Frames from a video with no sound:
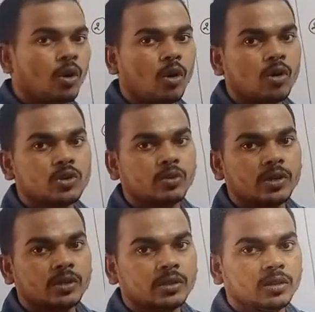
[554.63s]
hot
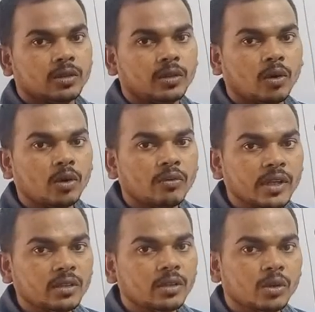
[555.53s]
water, not
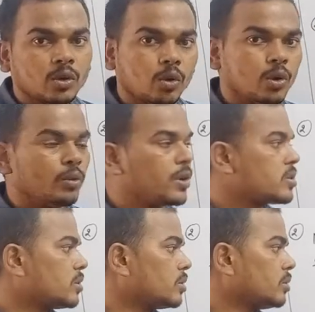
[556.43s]
with cold
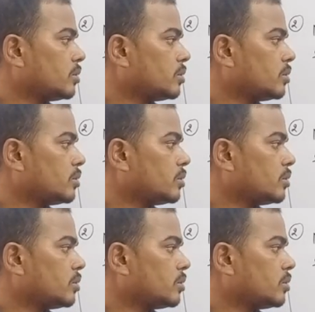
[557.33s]
water.